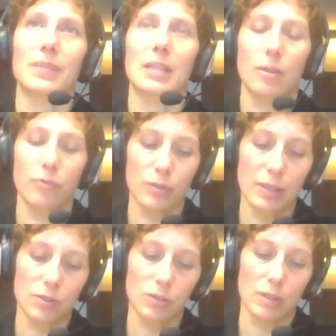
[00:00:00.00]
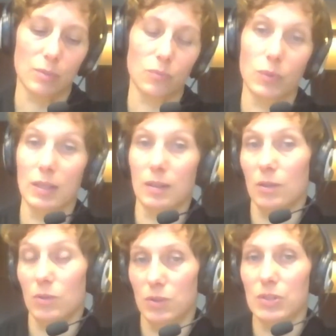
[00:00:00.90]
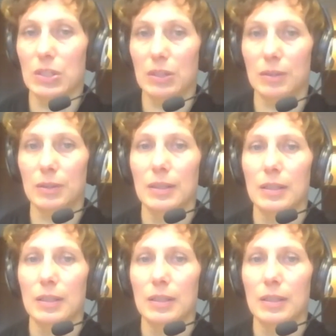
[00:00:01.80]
coverage, we are also still